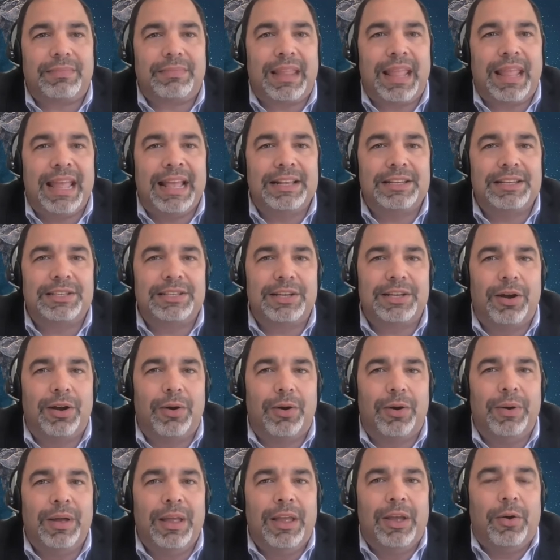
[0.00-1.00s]
And
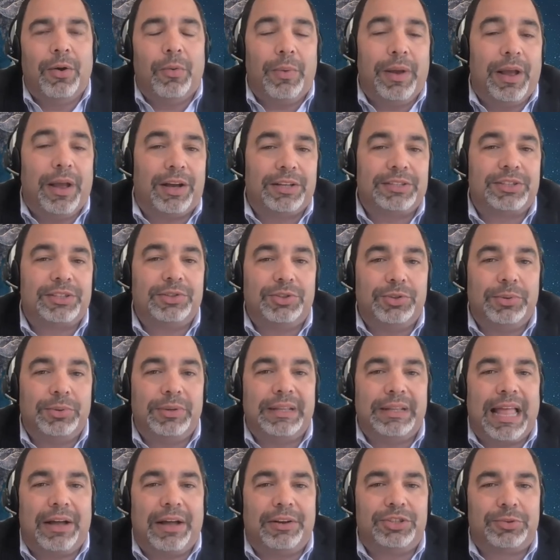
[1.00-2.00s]
so we also do
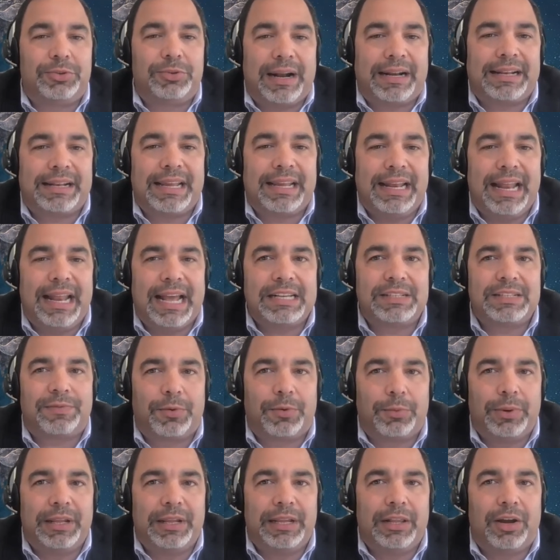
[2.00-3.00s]
allow direct connects
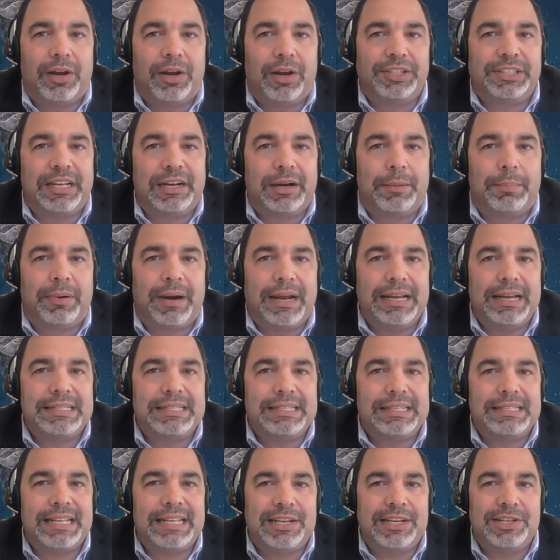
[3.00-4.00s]
for really large
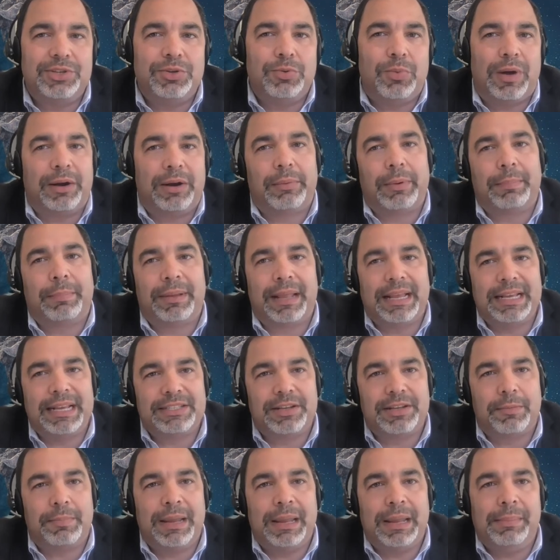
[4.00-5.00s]
enterprises that do want to replace
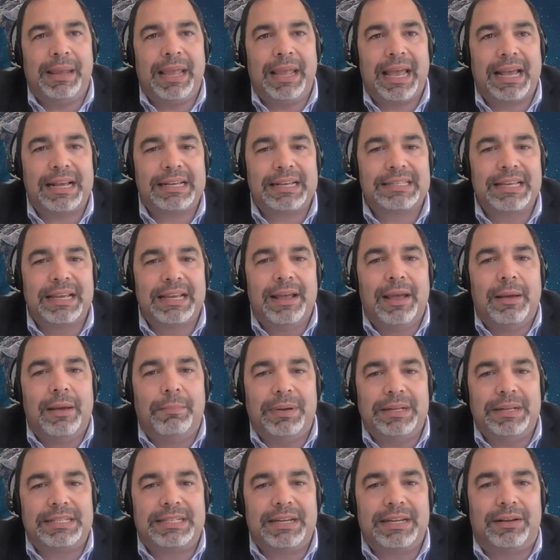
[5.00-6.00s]
their PBX,
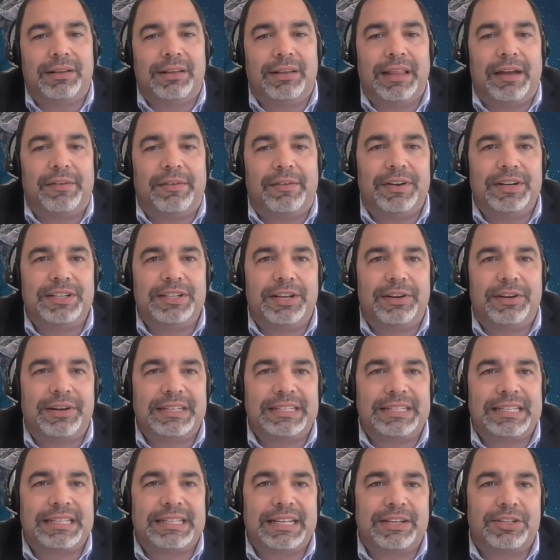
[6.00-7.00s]
but still leverage their
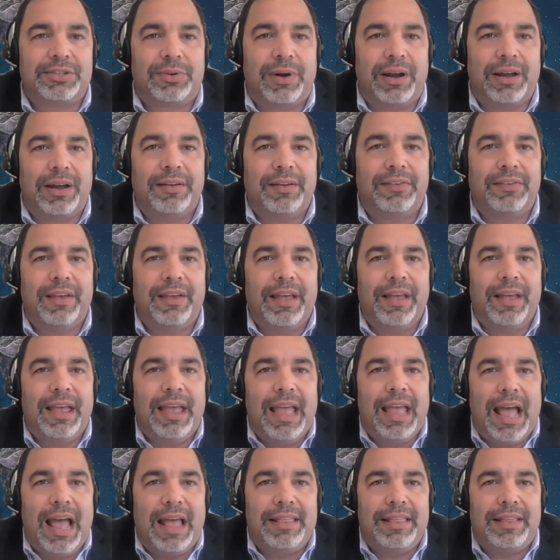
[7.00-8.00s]
existing trunks.
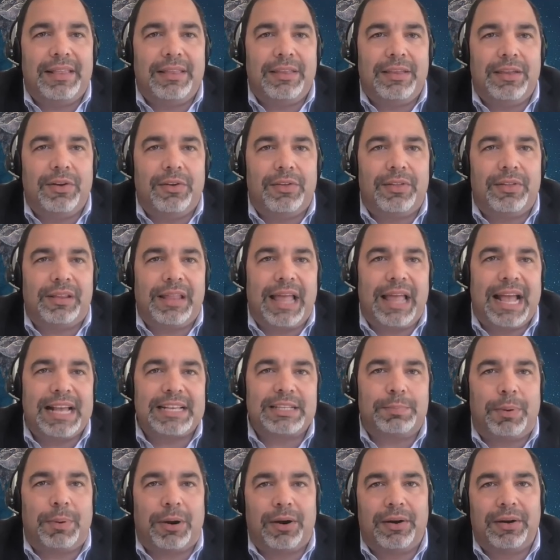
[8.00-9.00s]
And then, the
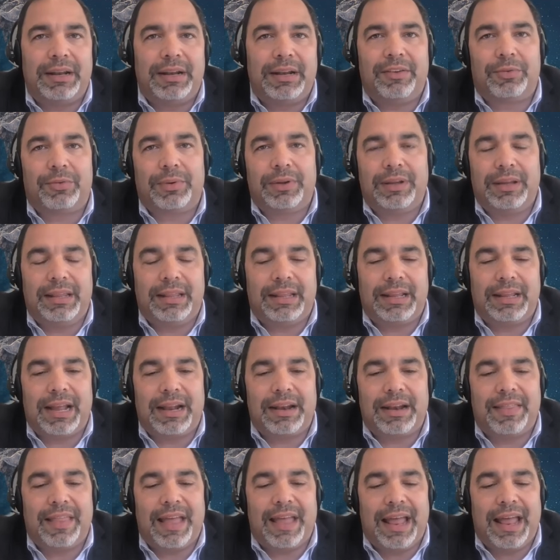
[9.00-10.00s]
last part is really the
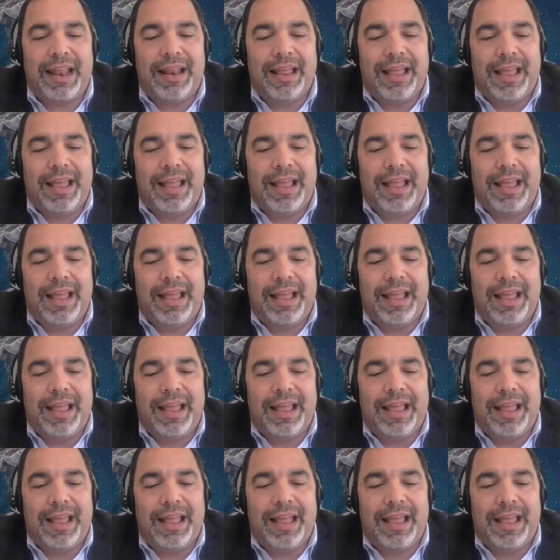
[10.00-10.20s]
kind of that